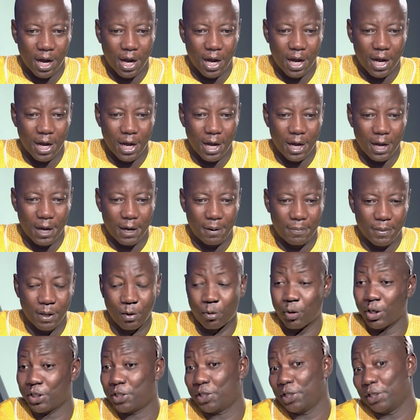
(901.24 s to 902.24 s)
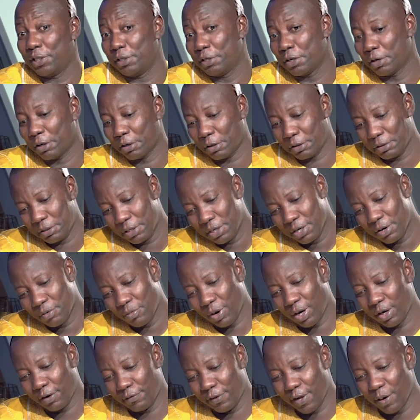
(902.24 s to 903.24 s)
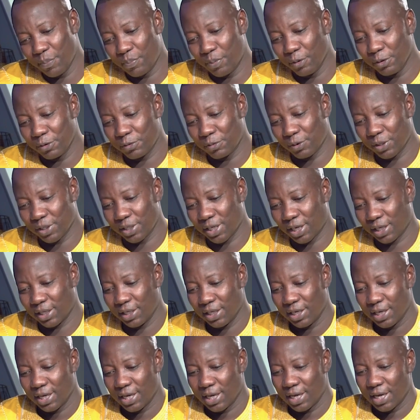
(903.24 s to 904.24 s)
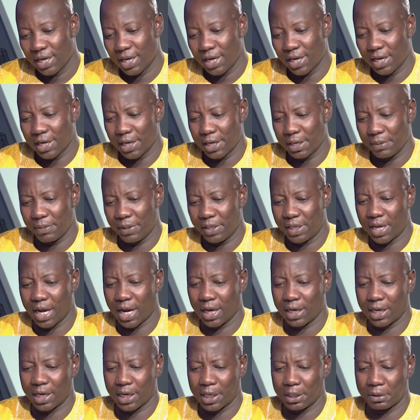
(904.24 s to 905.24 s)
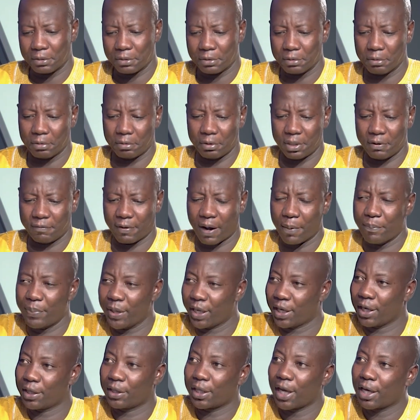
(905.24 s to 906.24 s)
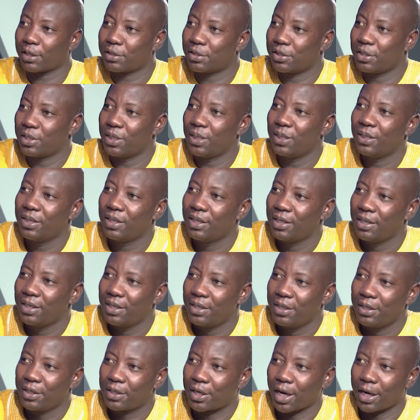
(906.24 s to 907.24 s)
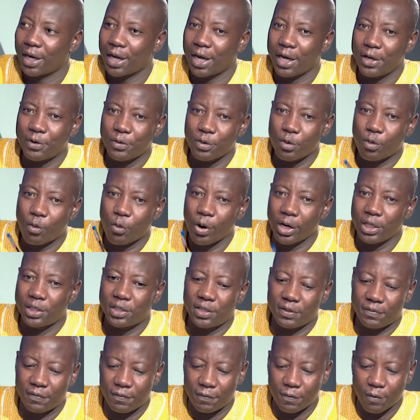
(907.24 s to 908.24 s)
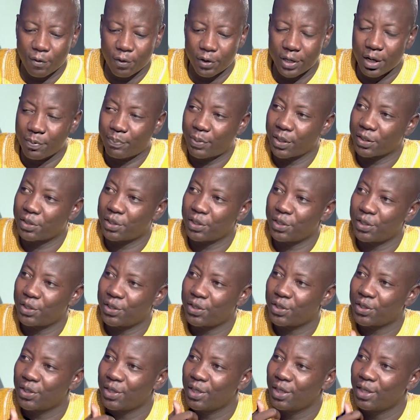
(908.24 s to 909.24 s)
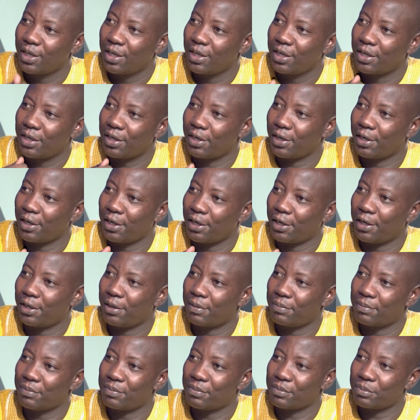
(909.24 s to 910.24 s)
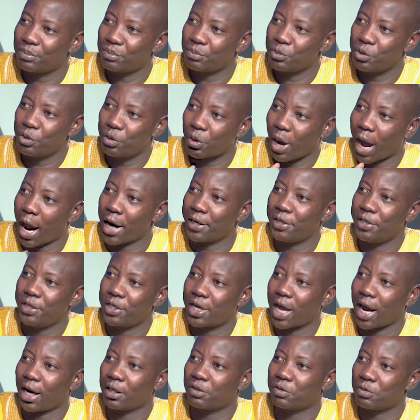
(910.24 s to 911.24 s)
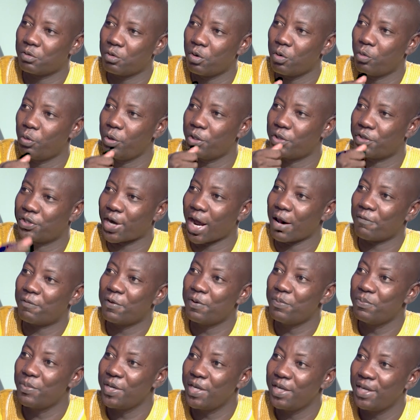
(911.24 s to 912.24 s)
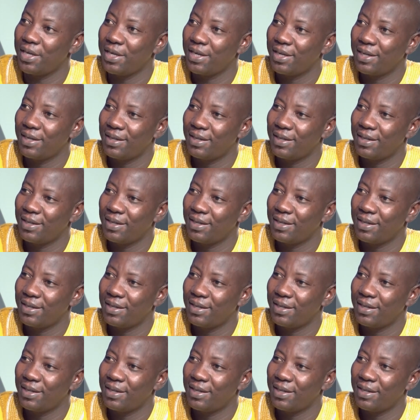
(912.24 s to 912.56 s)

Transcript: the question, one of them posed was that in Ghana, so if I pick a taxi, can I request for the person's ID card to know who is driving me?